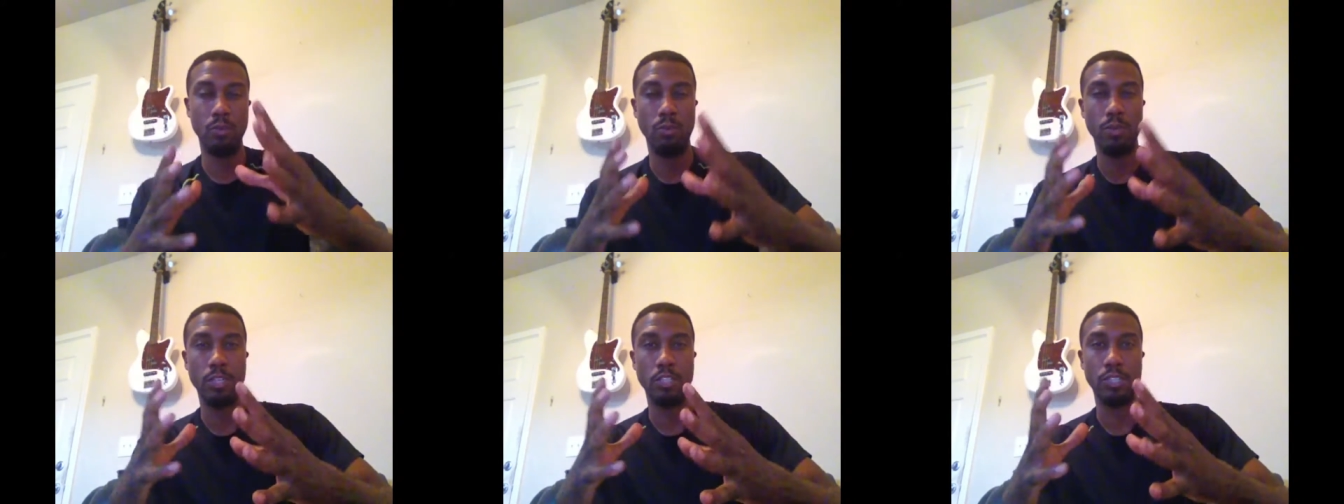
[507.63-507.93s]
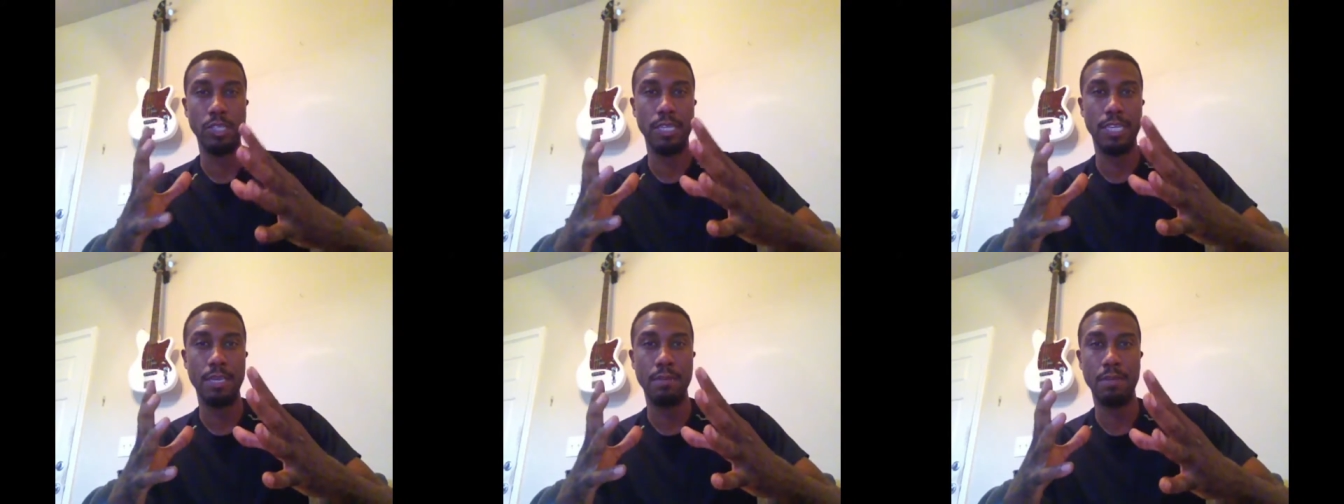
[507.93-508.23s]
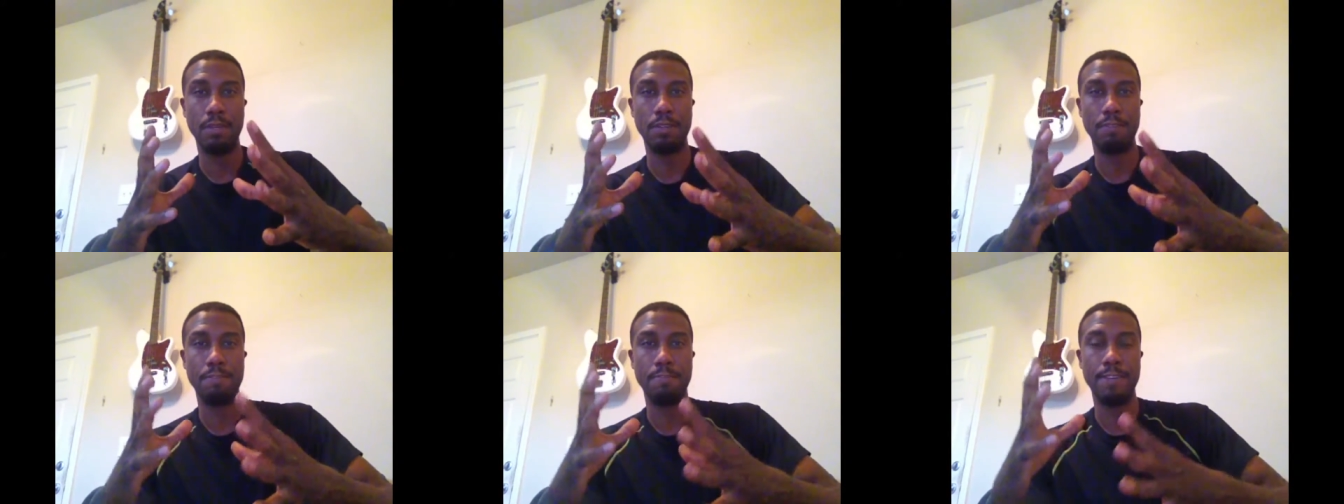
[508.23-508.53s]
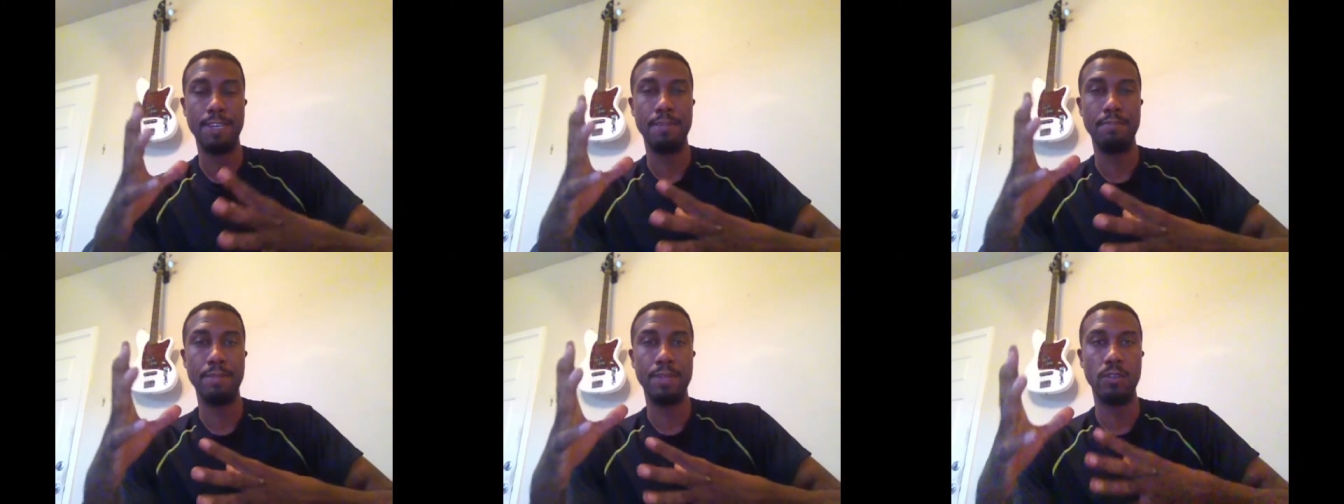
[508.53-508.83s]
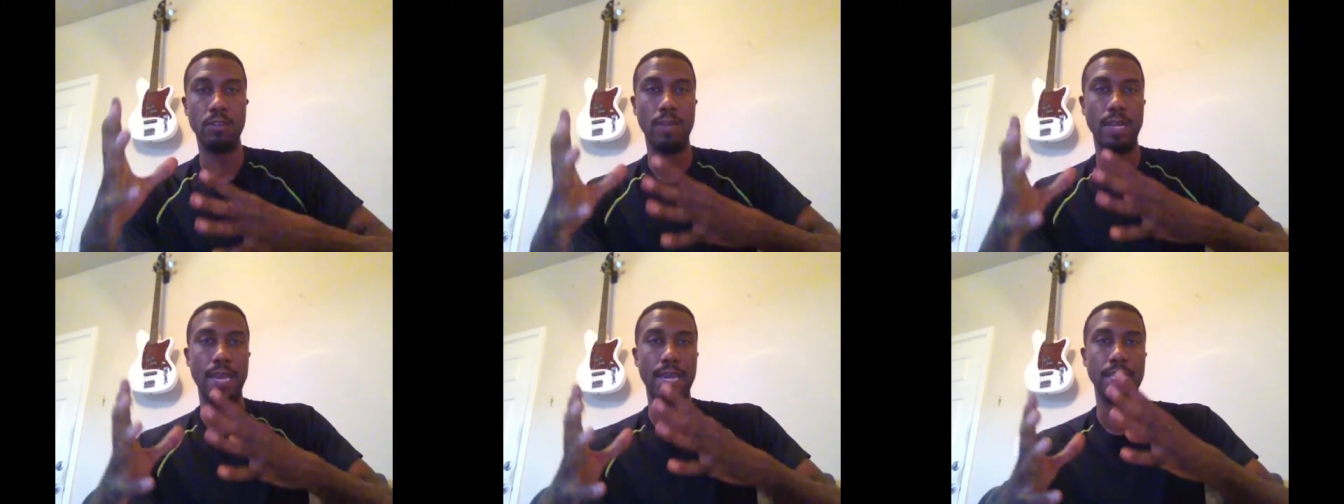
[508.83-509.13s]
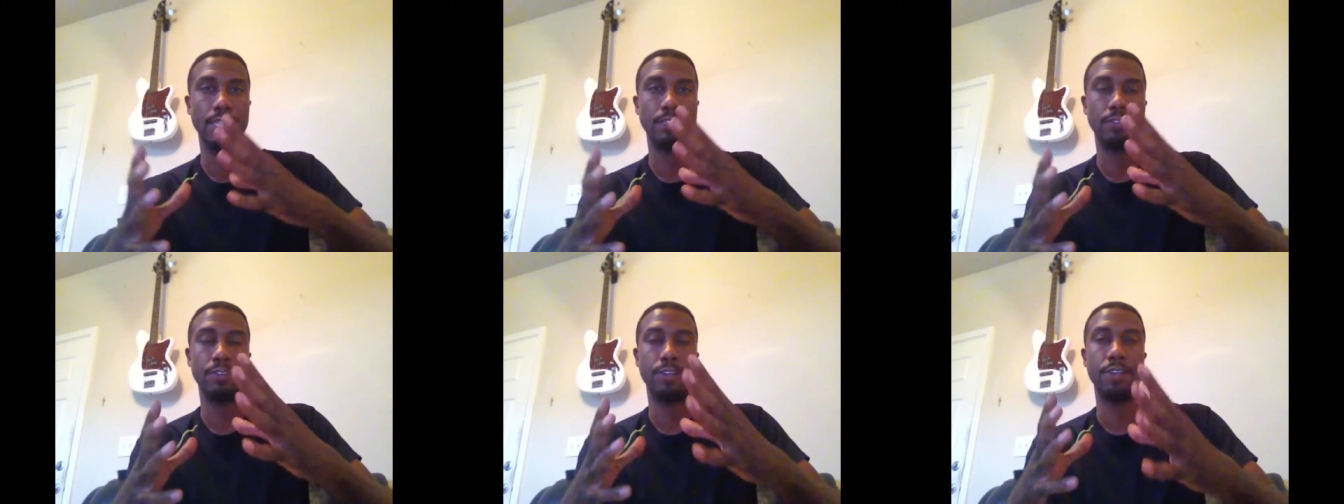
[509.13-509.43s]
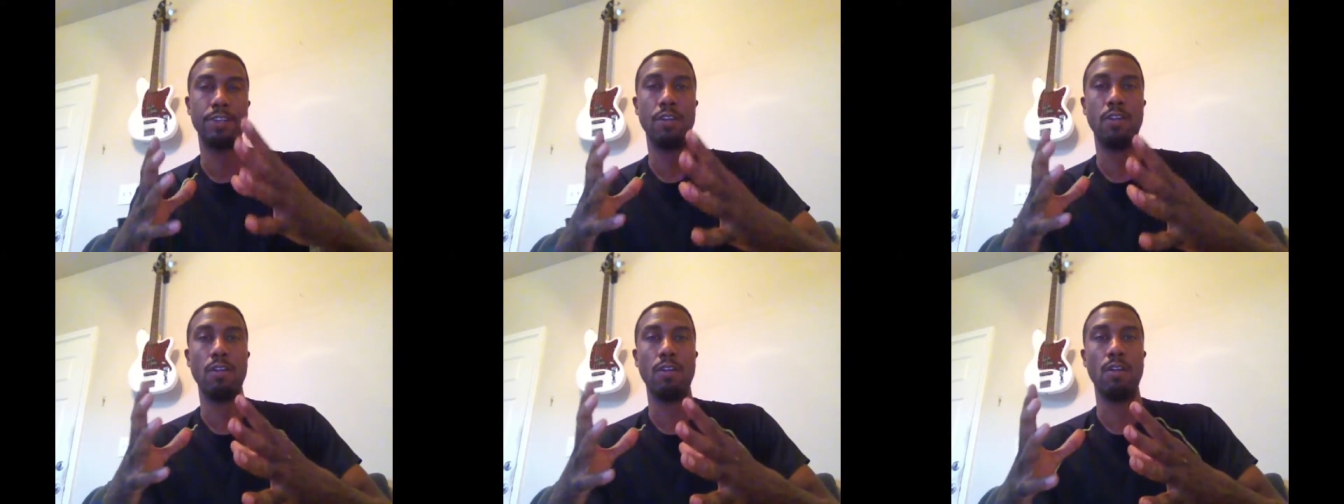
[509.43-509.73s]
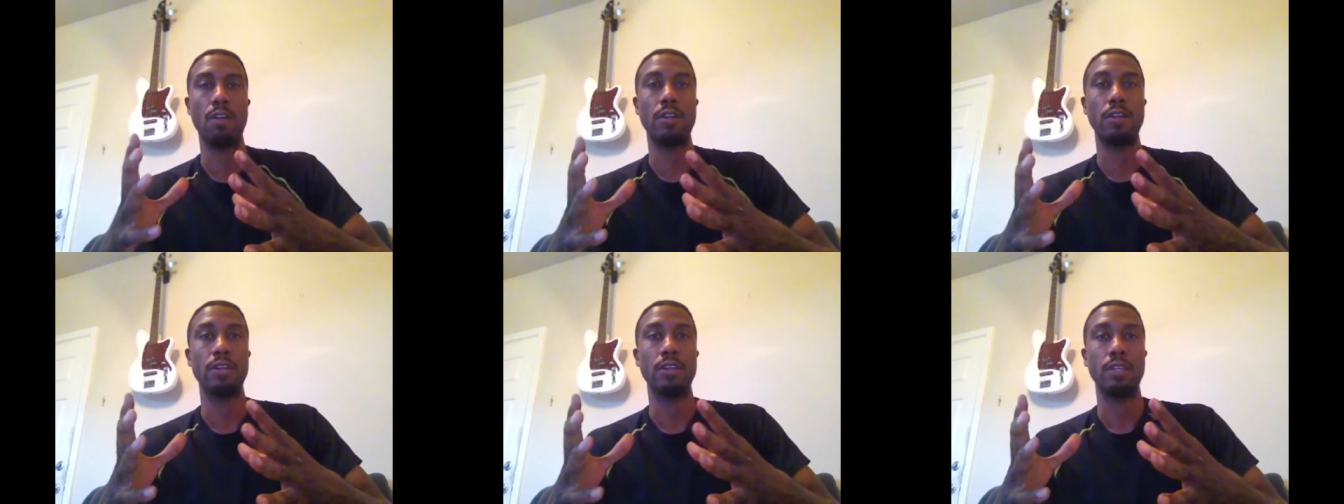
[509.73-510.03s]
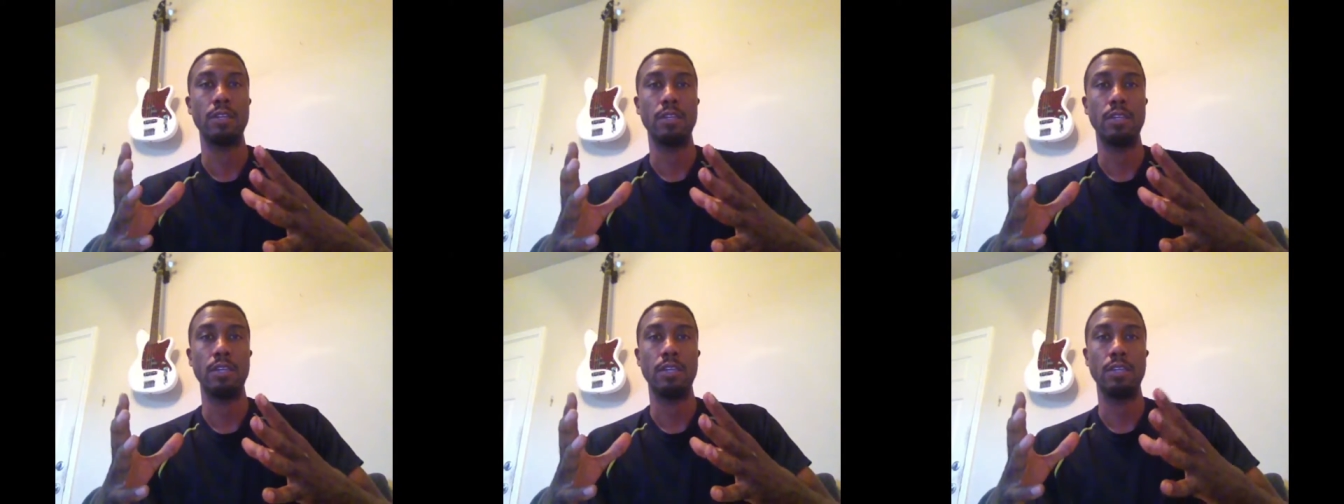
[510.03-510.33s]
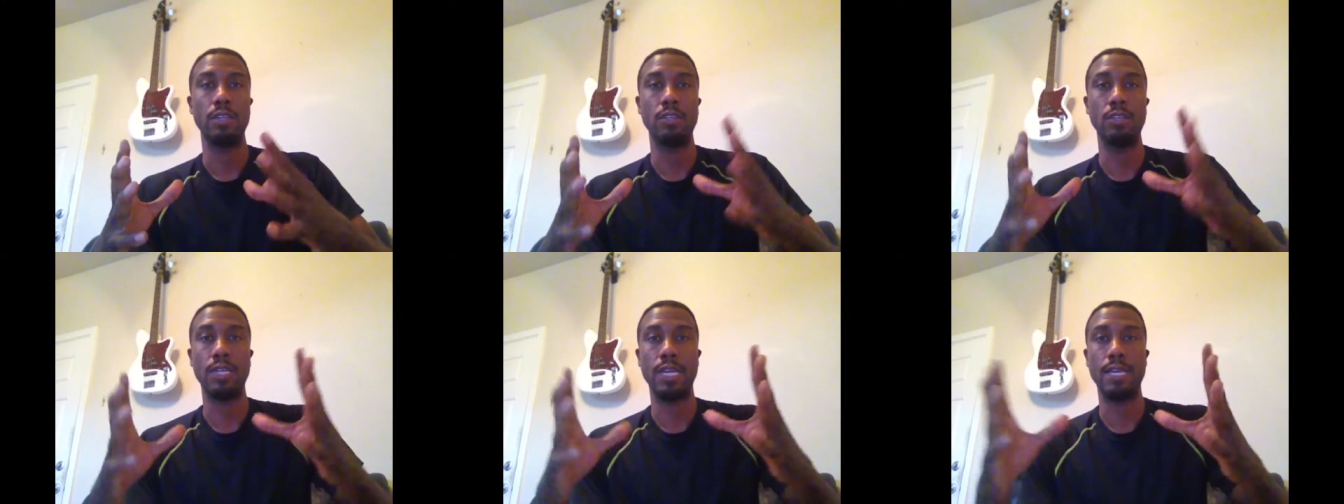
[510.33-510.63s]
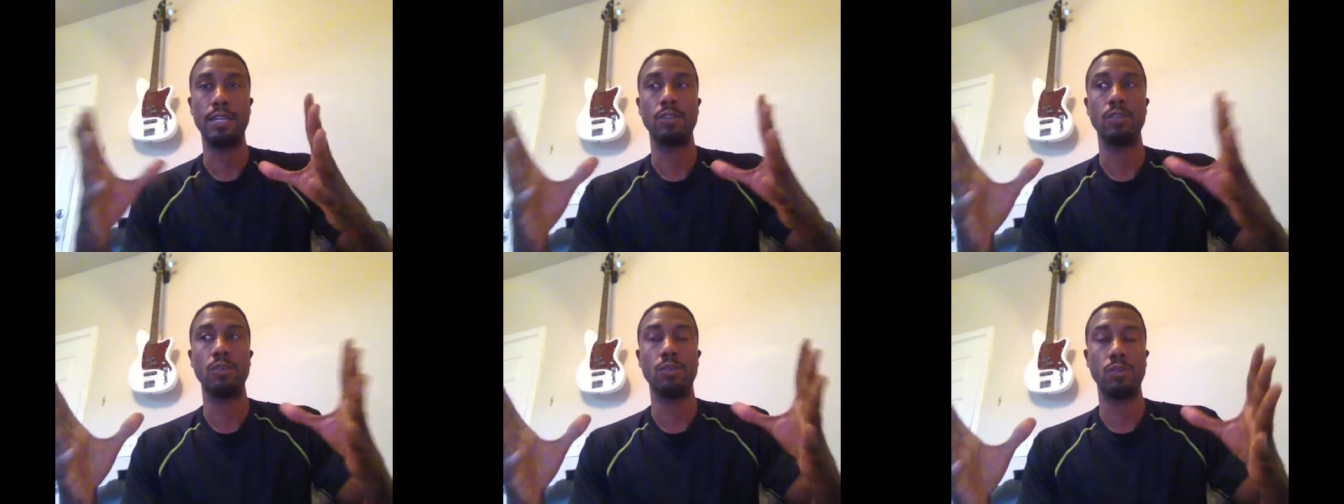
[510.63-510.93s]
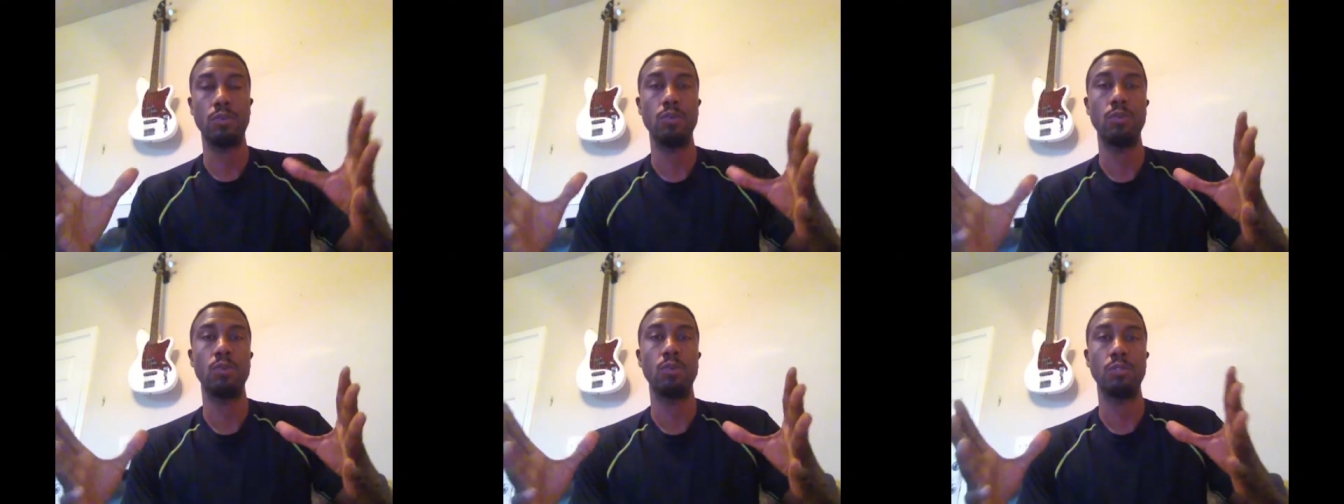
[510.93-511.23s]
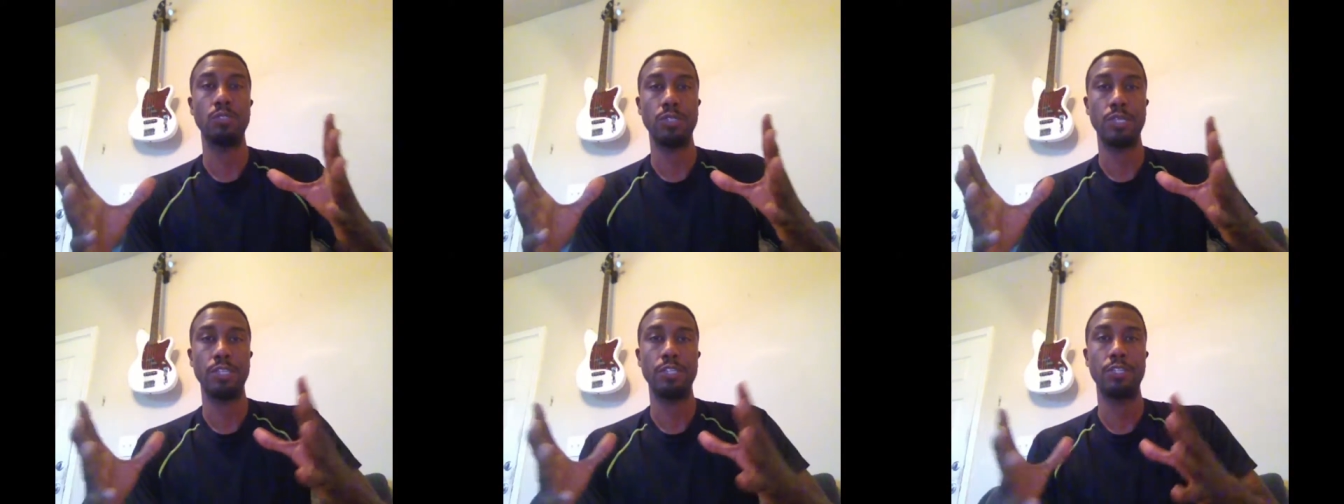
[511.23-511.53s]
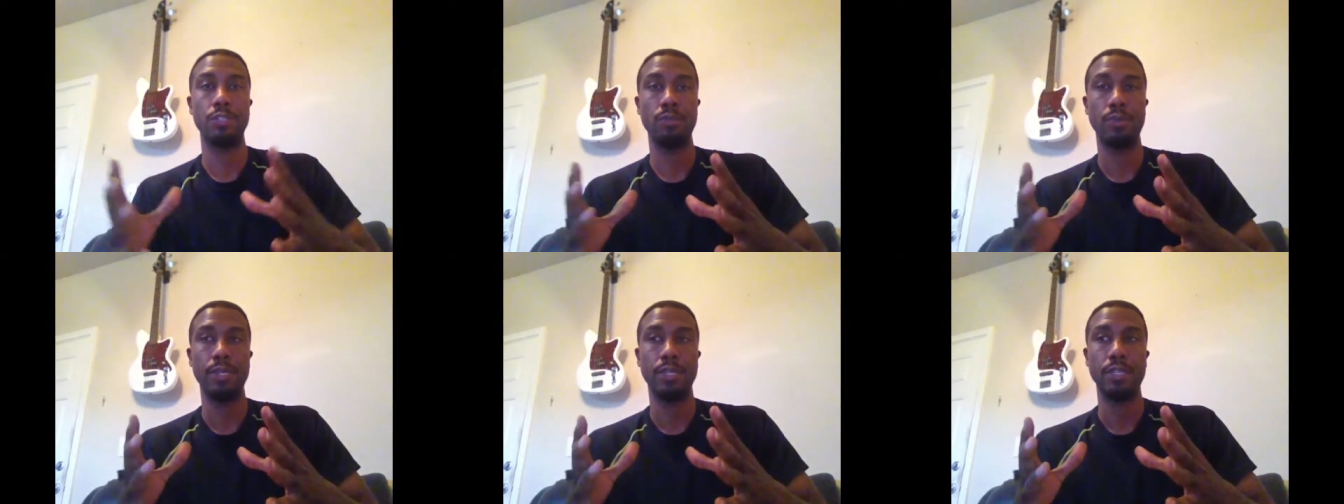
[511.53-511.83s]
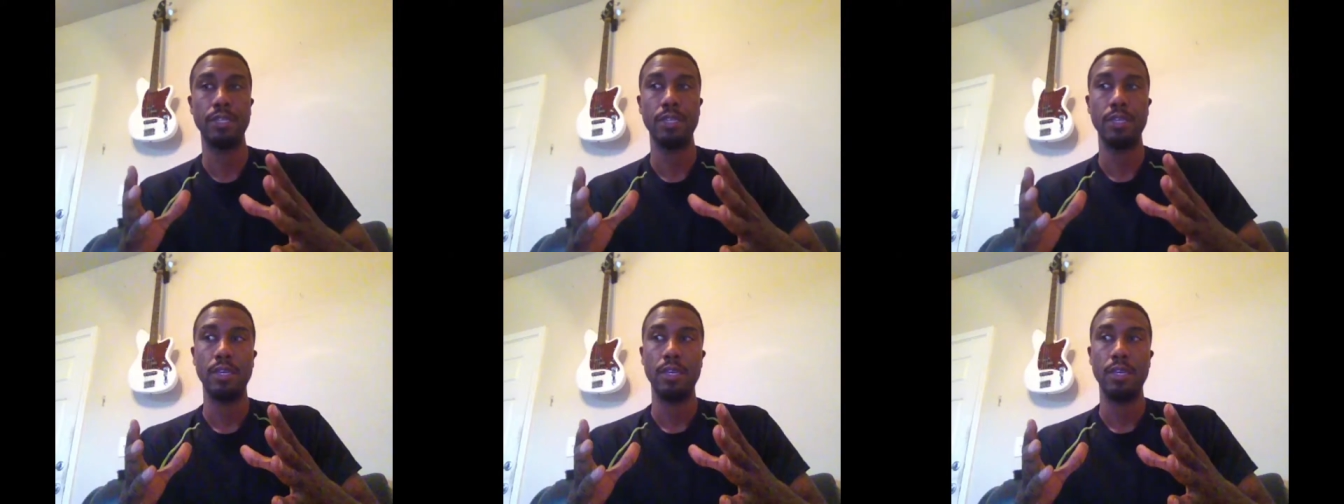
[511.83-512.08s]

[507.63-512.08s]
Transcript: when you're trying to keep it in a fundamental light, it's very hard. And you kind of go cuckoo trying to do it.